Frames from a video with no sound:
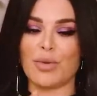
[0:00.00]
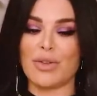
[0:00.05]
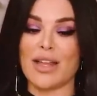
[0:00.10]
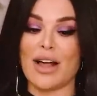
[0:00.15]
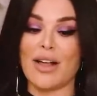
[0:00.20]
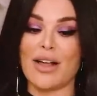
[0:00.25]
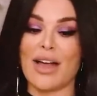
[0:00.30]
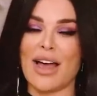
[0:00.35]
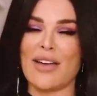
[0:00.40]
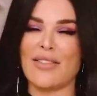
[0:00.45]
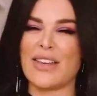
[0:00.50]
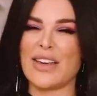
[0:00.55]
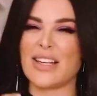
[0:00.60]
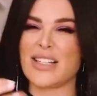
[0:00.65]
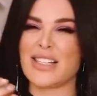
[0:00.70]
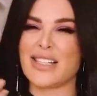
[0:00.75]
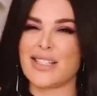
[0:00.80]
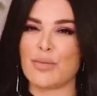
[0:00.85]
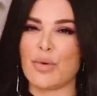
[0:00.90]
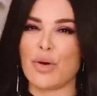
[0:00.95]
without
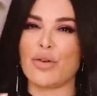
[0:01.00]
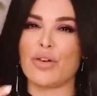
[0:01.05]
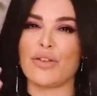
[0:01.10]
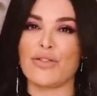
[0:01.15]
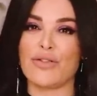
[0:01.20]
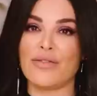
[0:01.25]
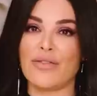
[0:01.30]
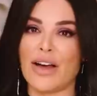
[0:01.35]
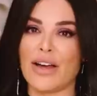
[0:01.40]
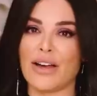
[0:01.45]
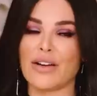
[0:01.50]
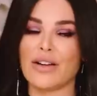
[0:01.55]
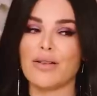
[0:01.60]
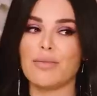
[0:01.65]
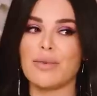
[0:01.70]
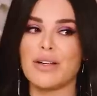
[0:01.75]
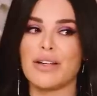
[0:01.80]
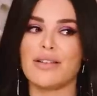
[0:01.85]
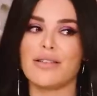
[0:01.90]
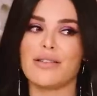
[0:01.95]
having smoke or fire,
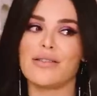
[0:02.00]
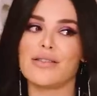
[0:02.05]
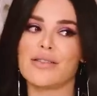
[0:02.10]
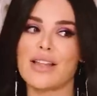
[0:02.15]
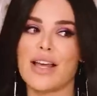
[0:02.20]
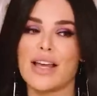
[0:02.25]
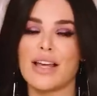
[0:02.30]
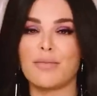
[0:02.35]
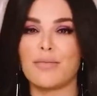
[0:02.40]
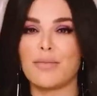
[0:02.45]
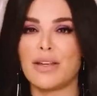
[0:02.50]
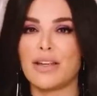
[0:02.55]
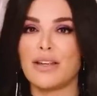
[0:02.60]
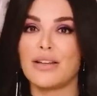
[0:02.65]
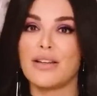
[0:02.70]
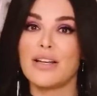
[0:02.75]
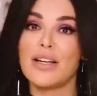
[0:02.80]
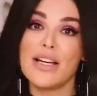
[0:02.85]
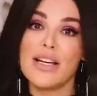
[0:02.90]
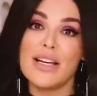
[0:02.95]
because that can
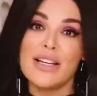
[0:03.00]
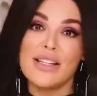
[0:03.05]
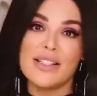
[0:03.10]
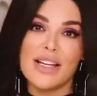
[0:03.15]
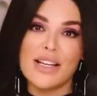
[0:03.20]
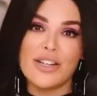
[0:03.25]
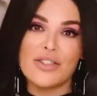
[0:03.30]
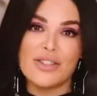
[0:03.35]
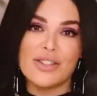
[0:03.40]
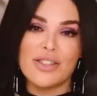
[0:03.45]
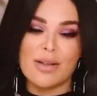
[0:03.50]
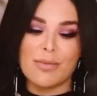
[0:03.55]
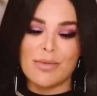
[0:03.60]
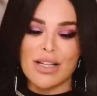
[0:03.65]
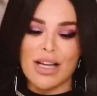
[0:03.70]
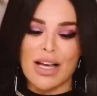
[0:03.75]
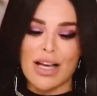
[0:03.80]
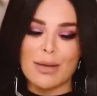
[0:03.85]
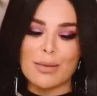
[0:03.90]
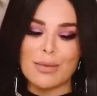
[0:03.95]
be dangerous
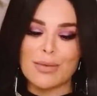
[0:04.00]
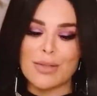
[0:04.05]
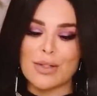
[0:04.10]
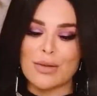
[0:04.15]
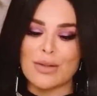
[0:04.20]
sometimes.